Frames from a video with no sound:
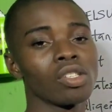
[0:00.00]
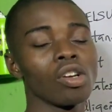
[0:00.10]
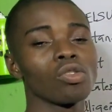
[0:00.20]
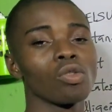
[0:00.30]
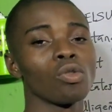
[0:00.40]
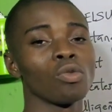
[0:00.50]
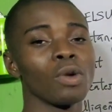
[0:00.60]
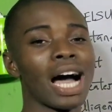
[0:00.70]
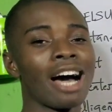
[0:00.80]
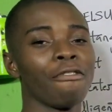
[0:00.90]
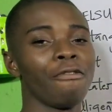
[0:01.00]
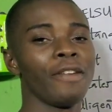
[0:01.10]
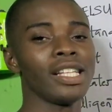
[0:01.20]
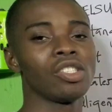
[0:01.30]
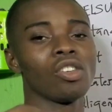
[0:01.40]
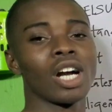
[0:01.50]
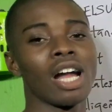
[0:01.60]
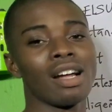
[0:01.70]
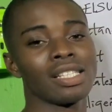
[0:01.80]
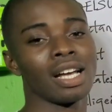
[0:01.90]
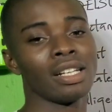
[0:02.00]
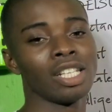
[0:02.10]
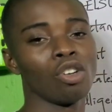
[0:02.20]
is going to affect your character.